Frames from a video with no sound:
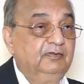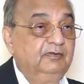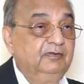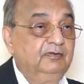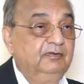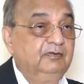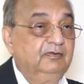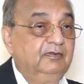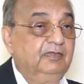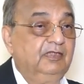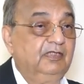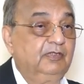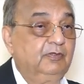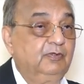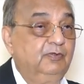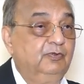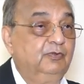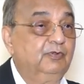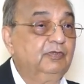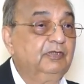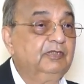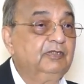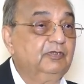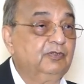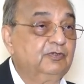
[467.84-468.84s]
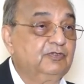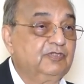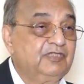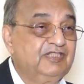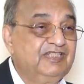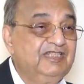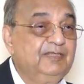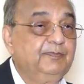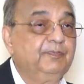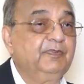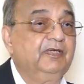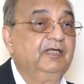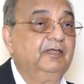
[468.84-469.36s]
or only on
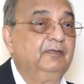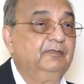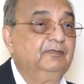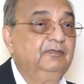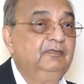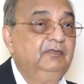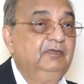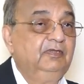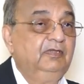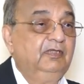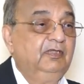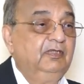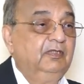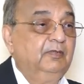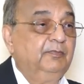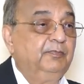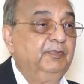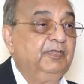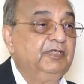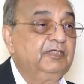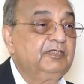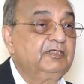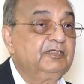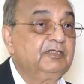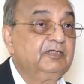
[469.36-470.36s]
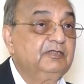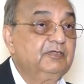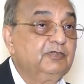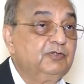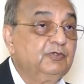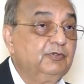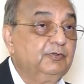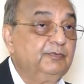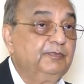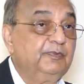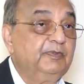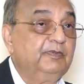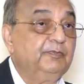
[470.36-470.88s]
CPAP, patient
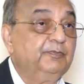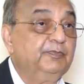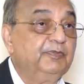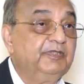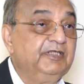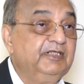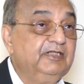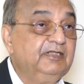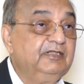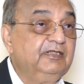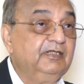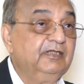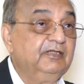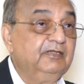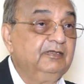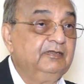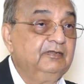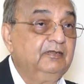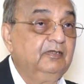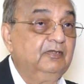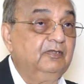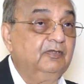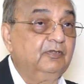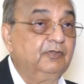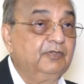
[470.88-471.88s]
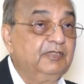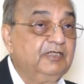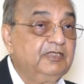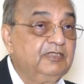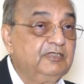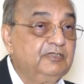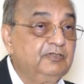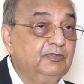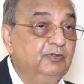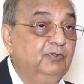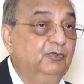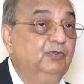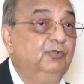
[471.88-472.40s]
should be breathing on
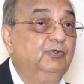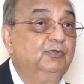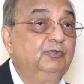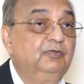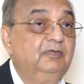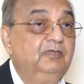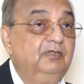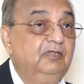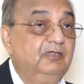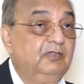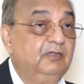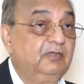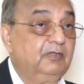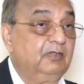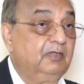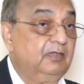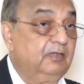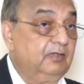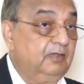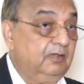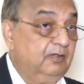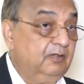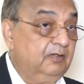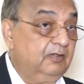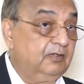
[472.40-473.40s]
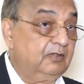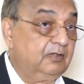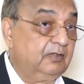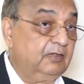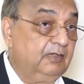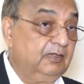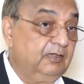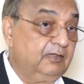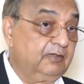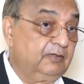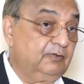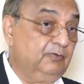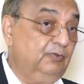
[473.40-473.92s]
his own, on
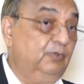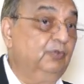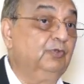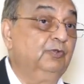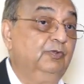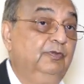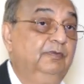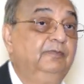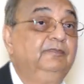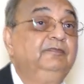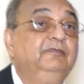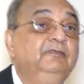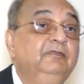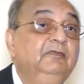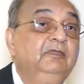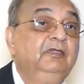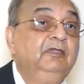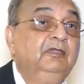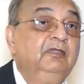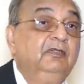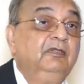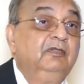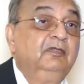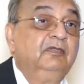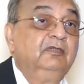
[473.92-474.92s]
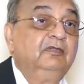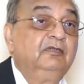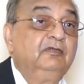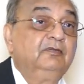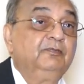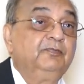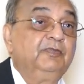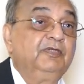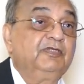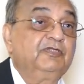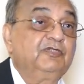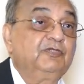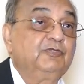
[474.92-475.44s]
her own.
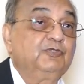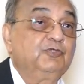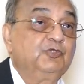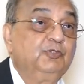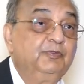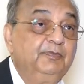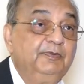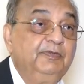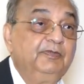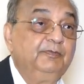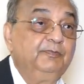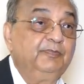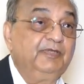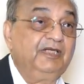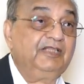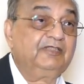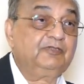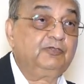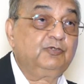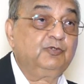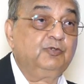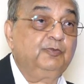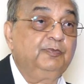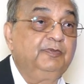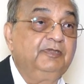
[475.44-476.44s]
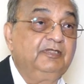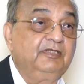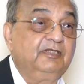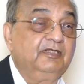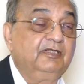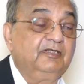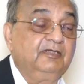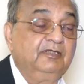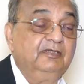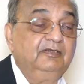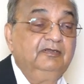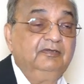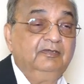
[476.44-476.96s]
Breath should be
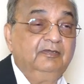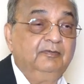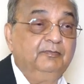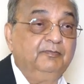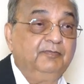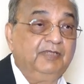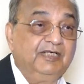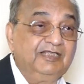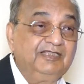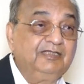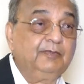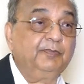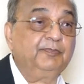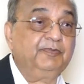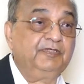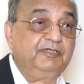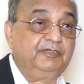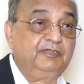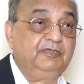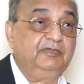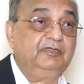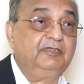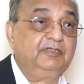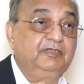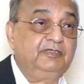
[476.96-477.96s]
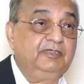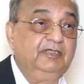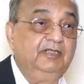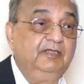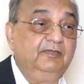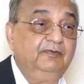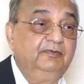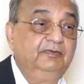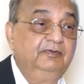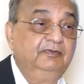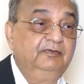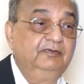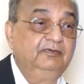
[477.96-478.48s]
taken by the patient itself.
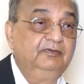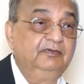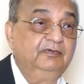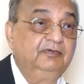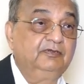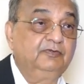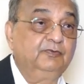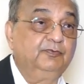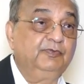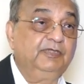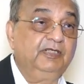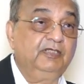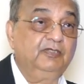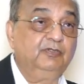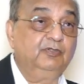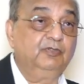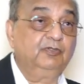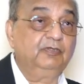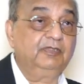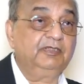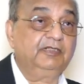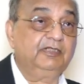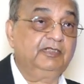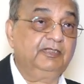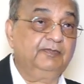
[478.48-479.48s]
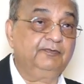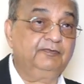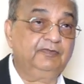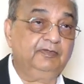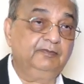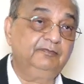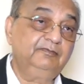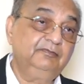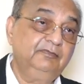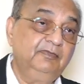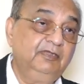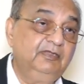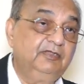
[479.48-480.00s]
So we only give
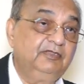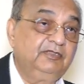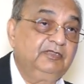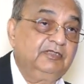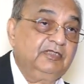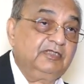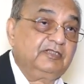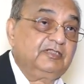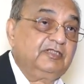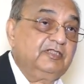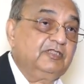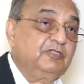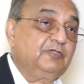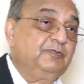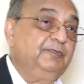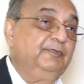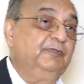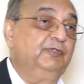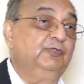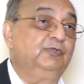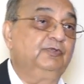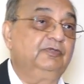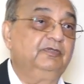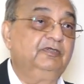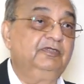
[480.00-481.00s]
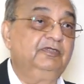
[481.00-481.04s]
them just a support,